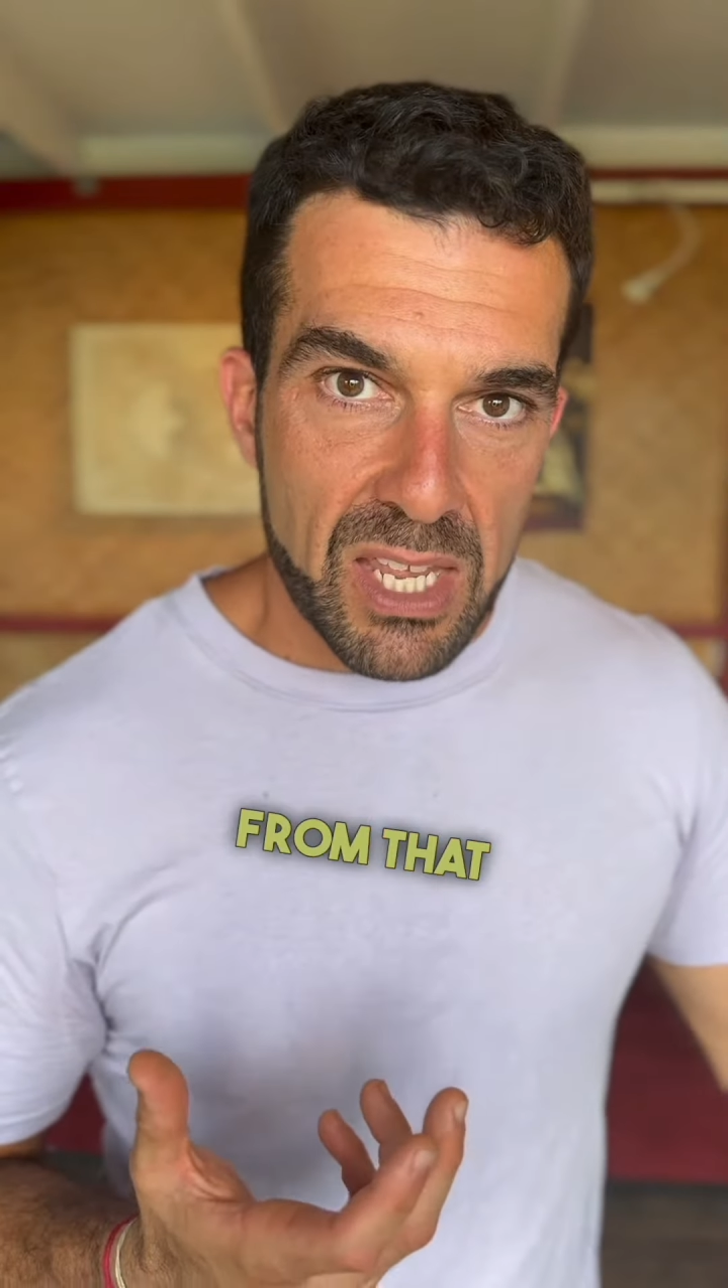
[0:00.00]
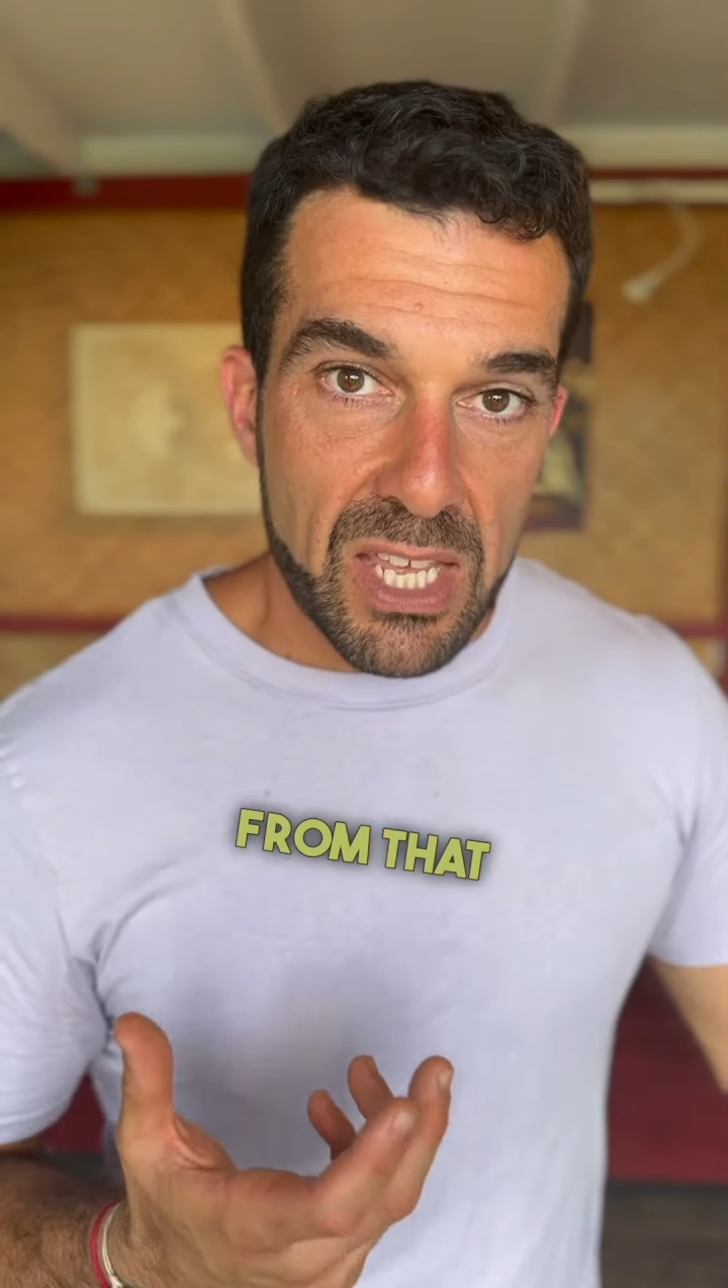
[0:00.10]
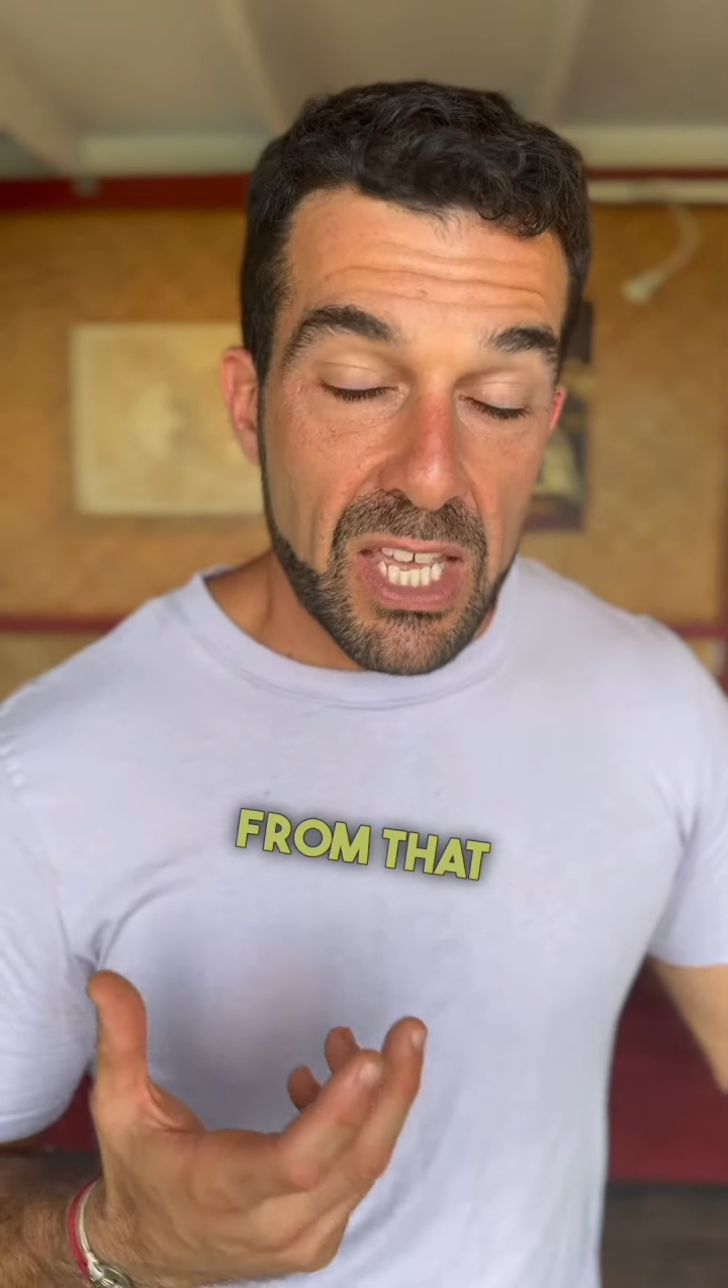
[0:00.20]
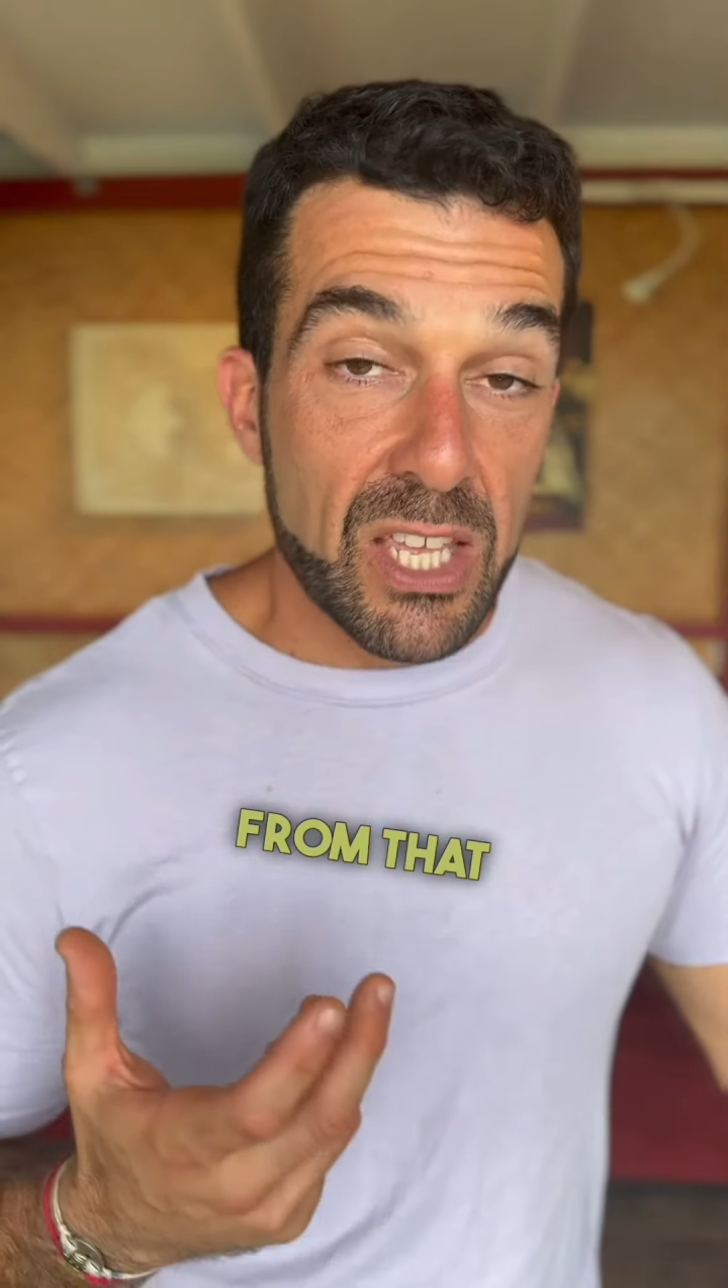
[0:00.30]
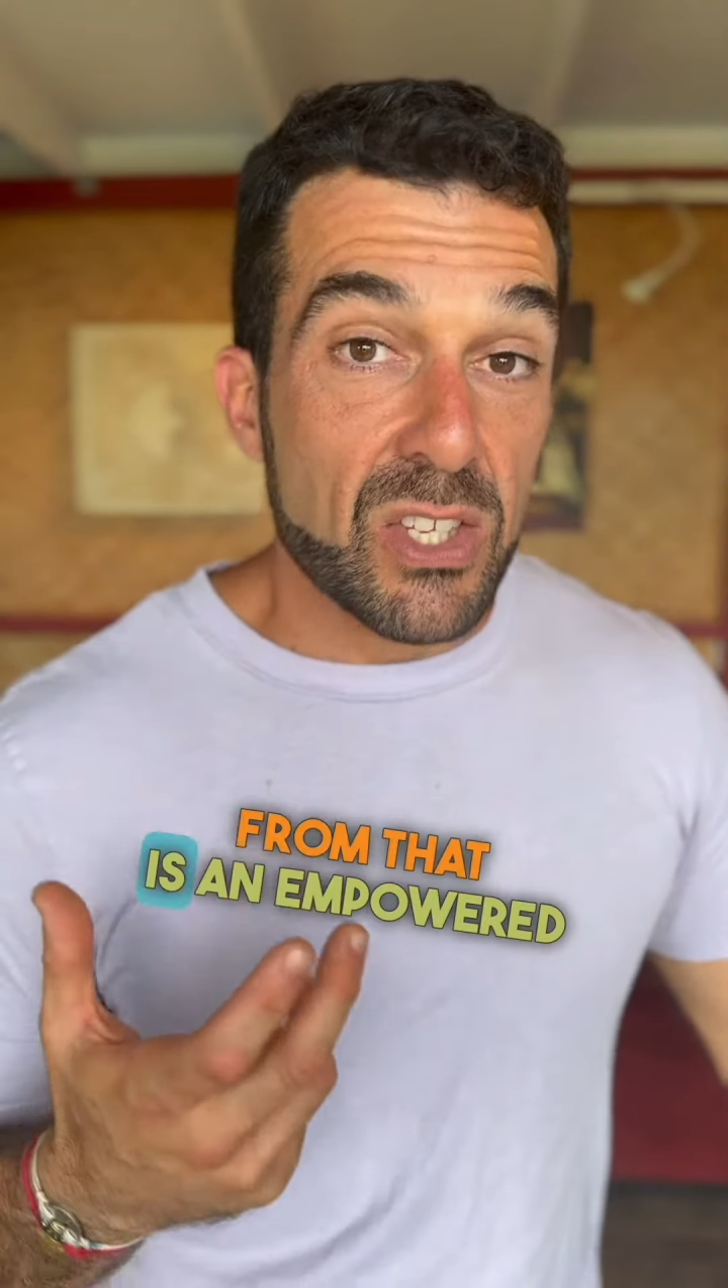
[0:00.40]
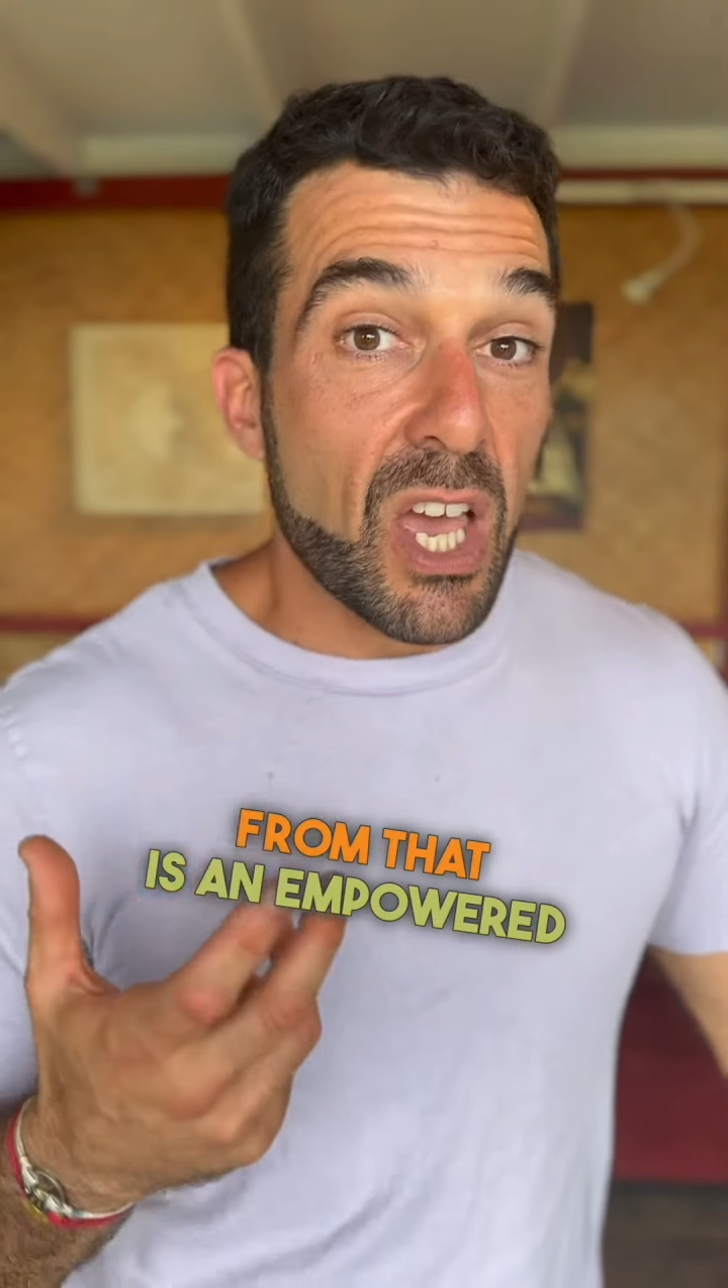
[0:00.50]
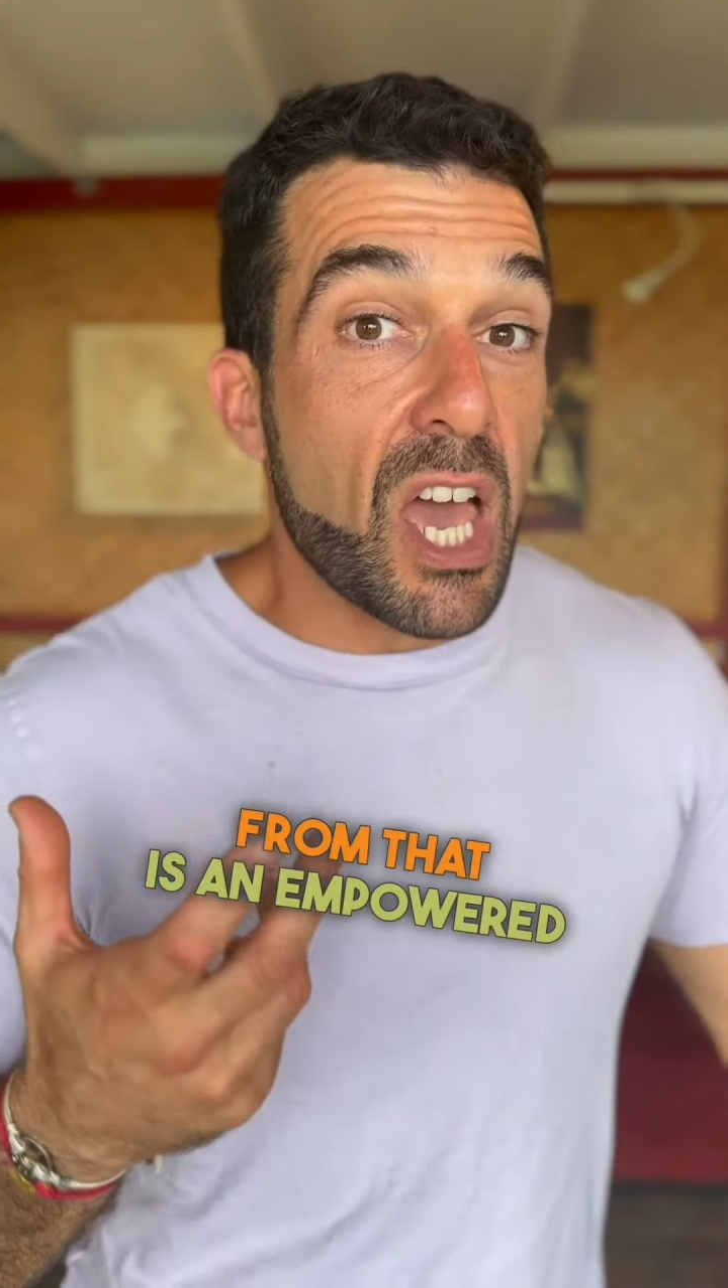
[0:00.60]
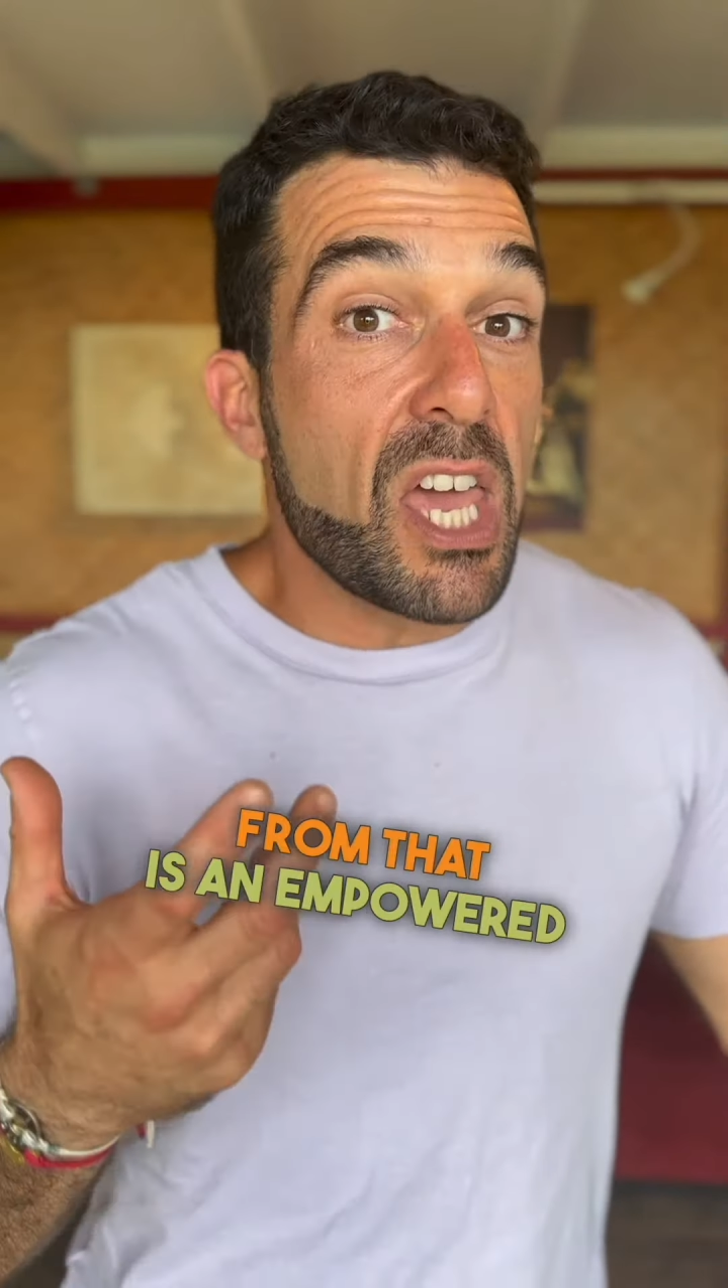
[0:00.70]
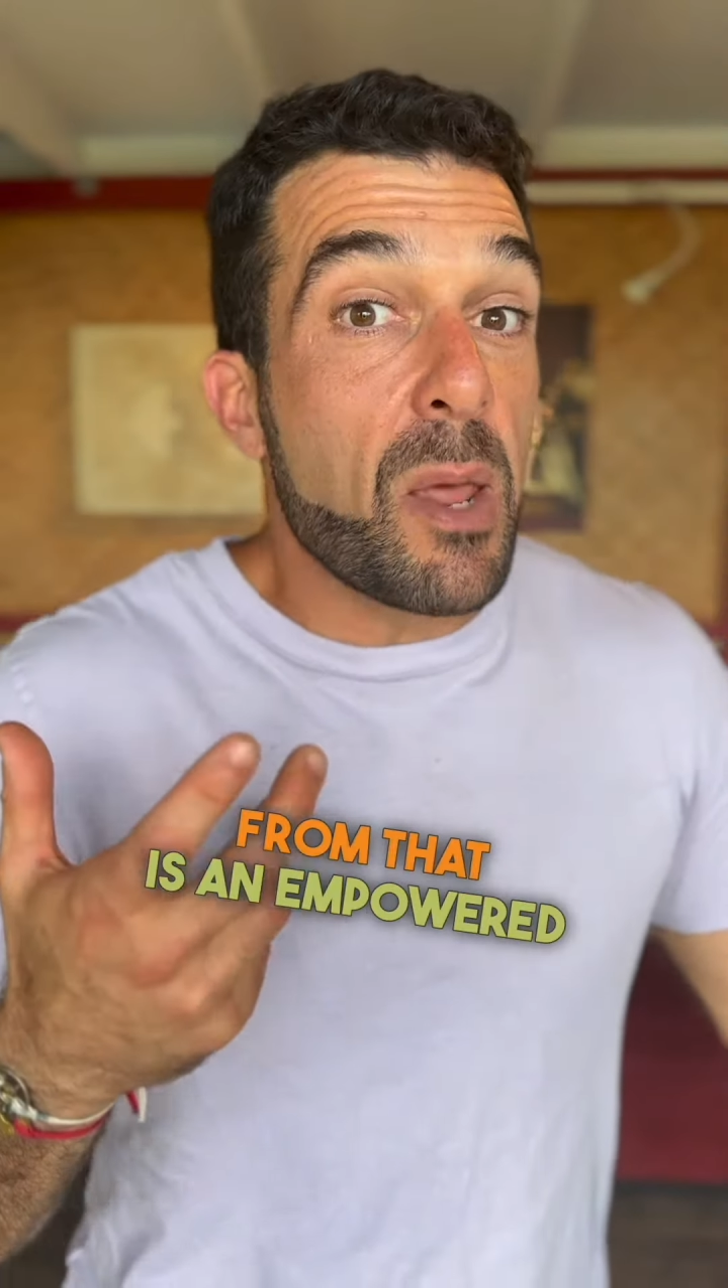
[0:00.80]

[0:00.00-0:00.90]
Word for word: is an